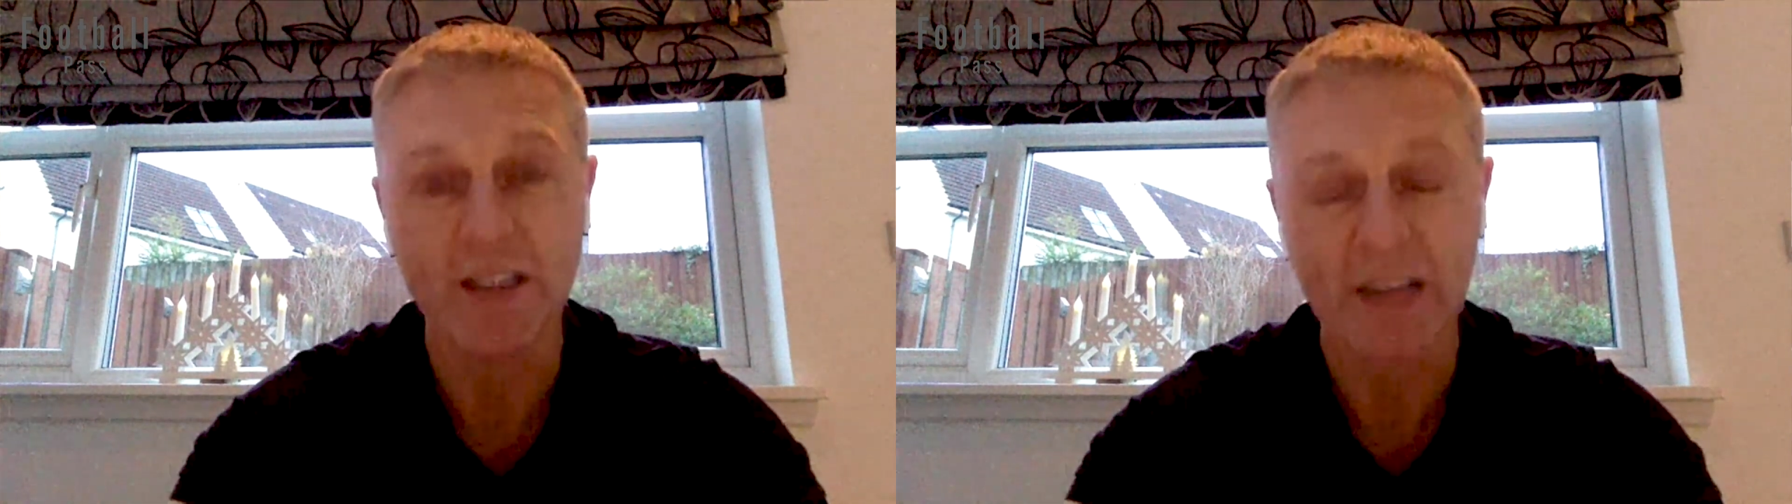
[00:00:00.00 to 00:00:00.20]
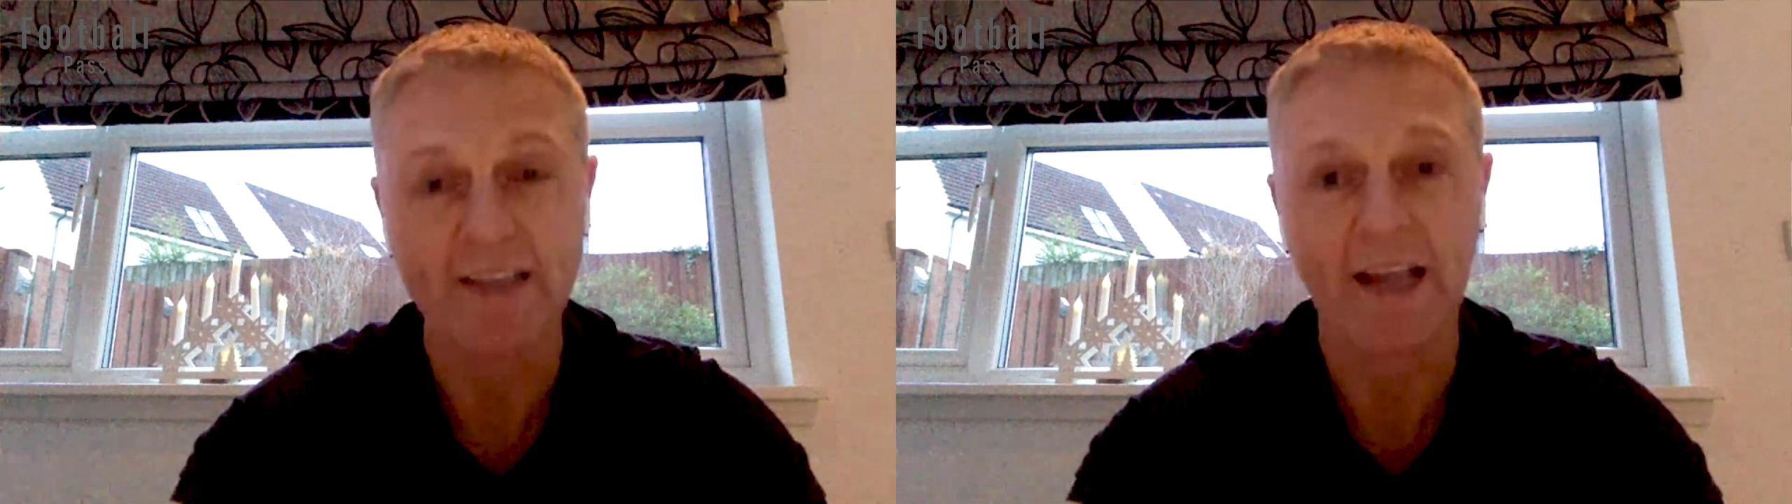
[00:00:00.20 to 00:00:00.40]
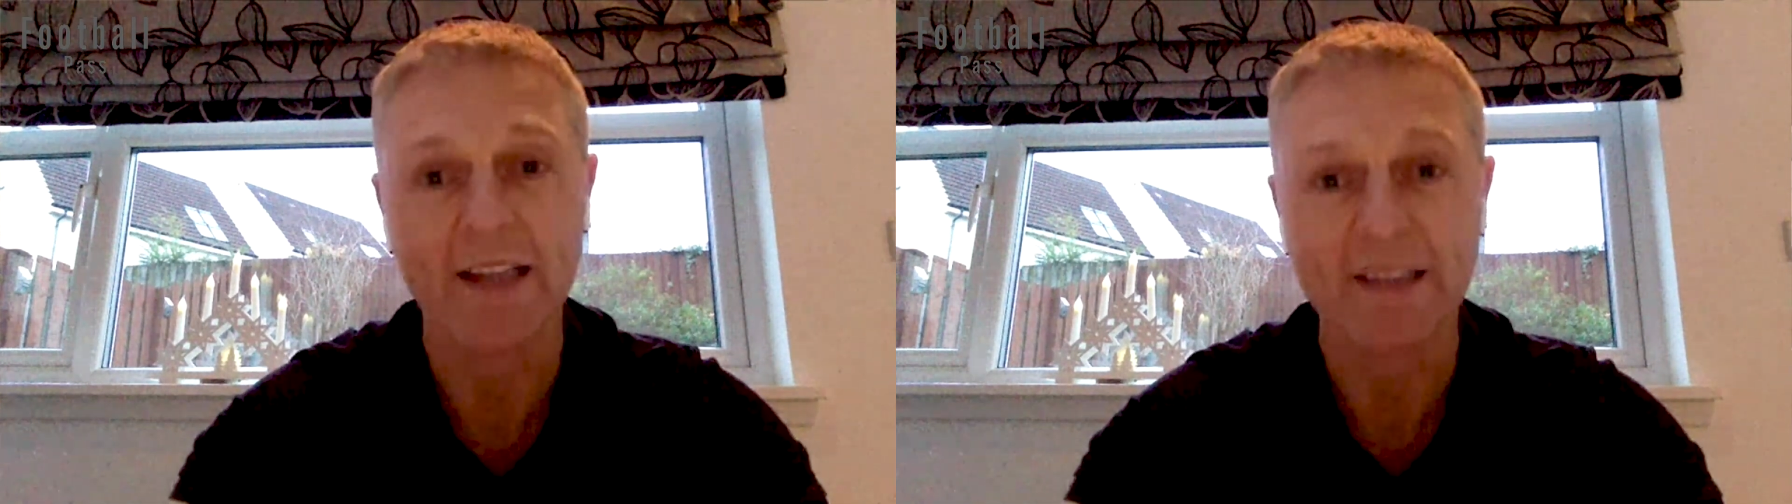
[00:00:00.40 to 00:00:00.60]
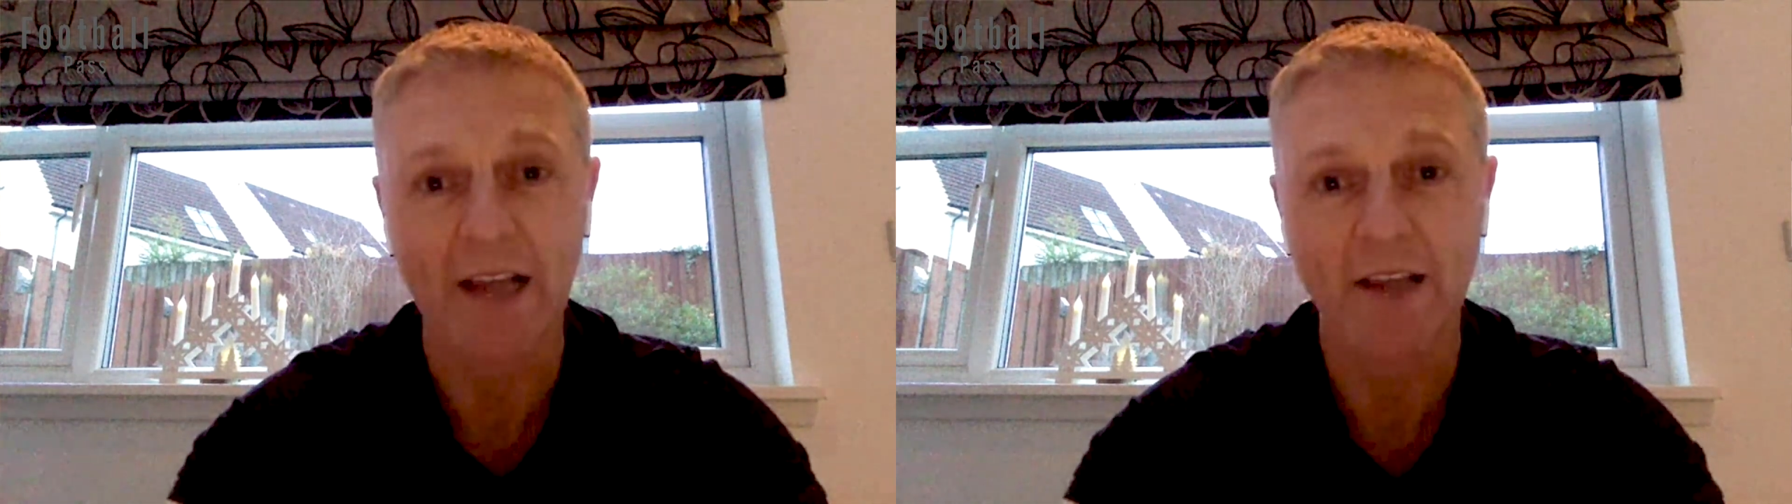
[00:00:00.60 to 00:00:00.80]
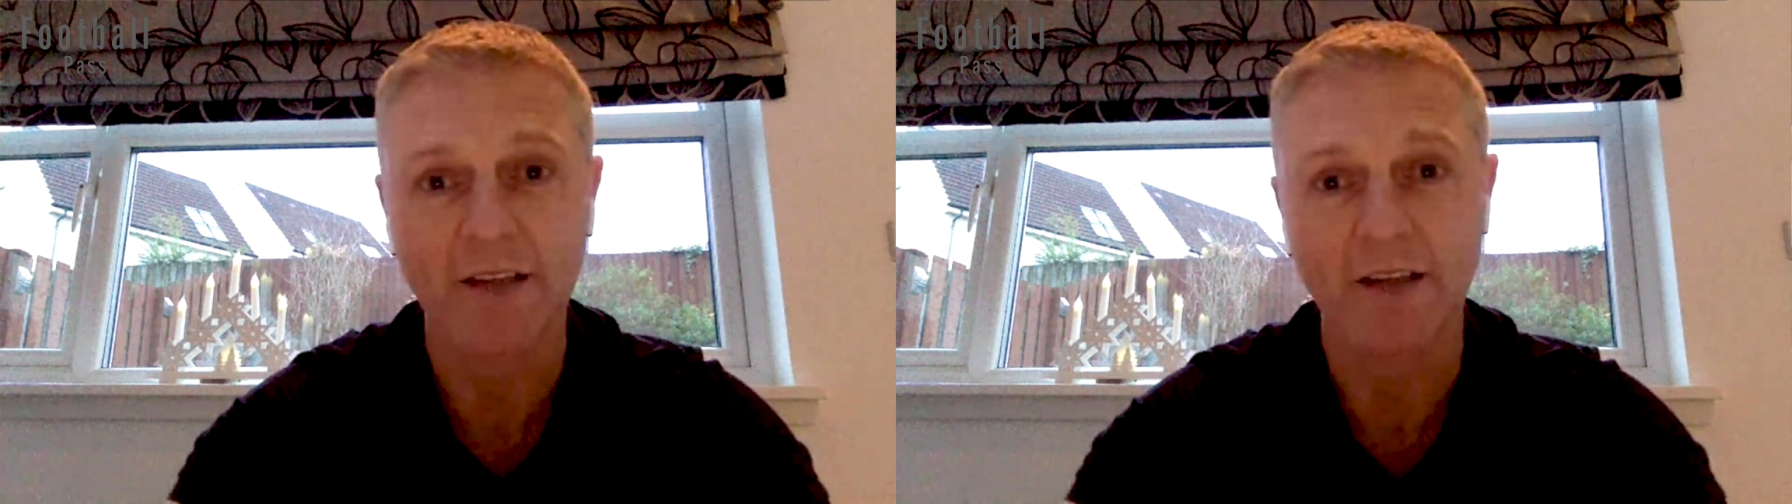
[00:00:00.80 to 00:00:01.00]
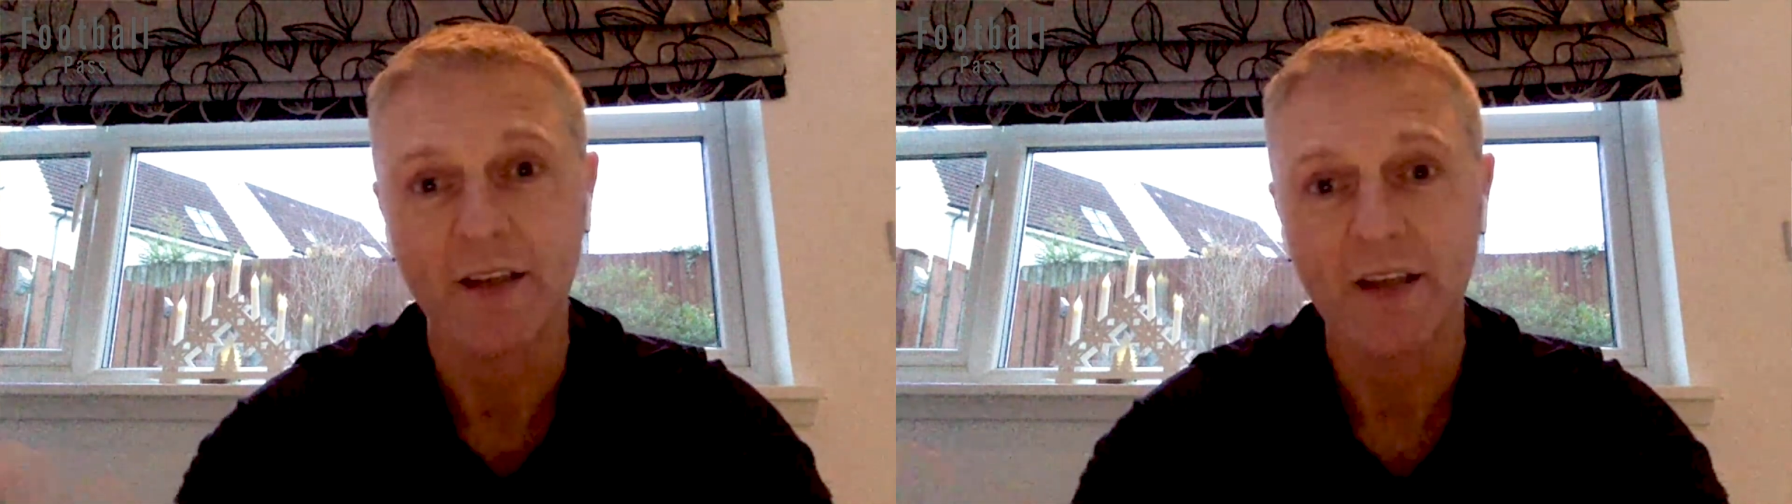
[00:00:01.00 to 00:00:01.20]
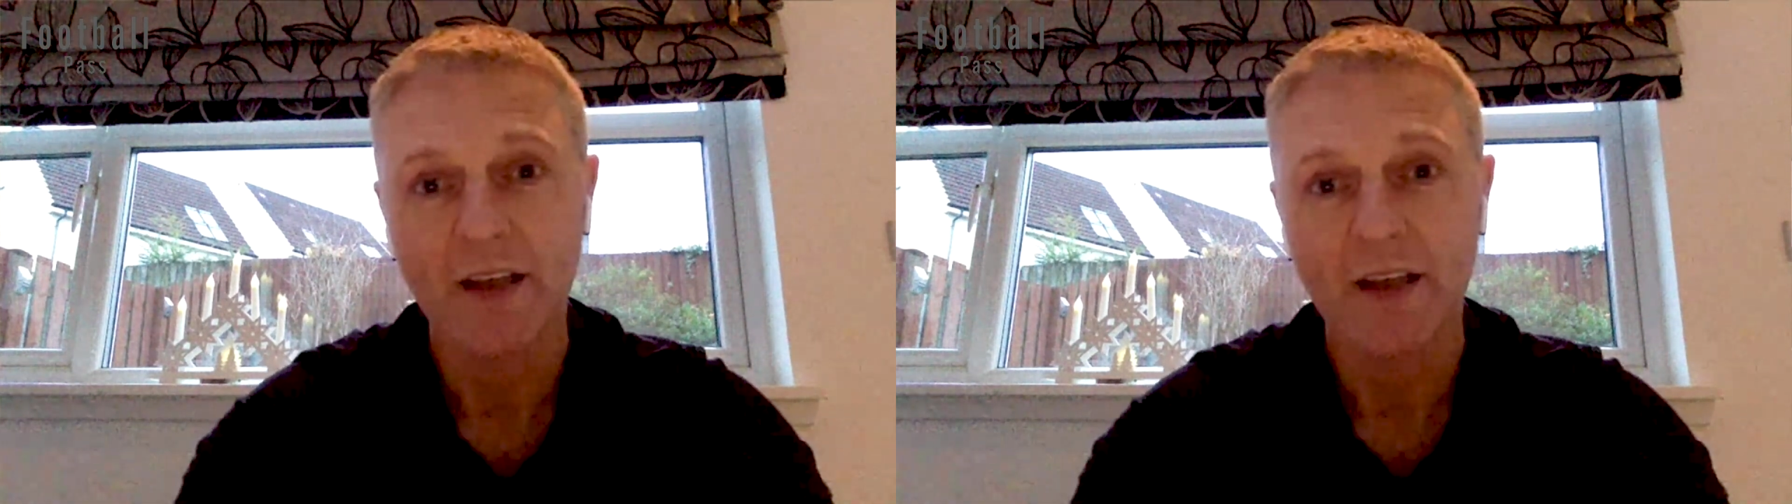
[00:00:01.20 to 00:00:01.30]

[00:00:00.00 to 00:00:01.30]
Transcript: he's had that talent, and